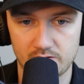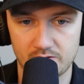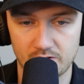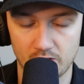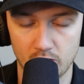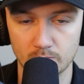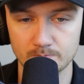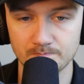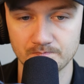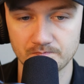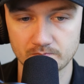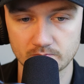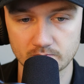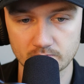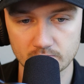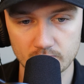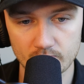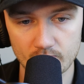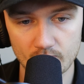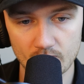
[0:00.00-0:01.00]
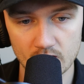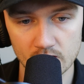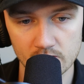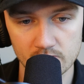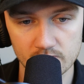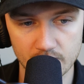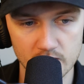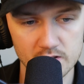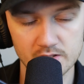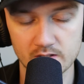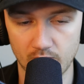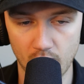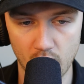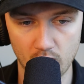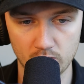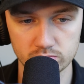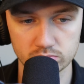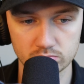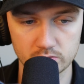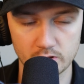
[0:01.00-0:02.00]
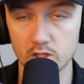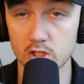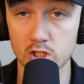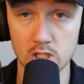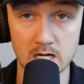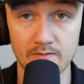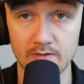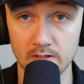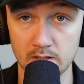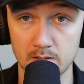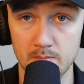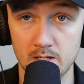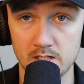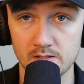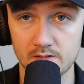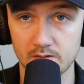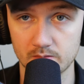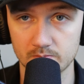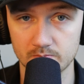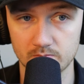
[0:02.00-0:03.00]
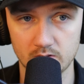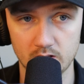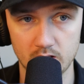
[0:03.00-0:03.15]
So, first of all, you're driving the bus.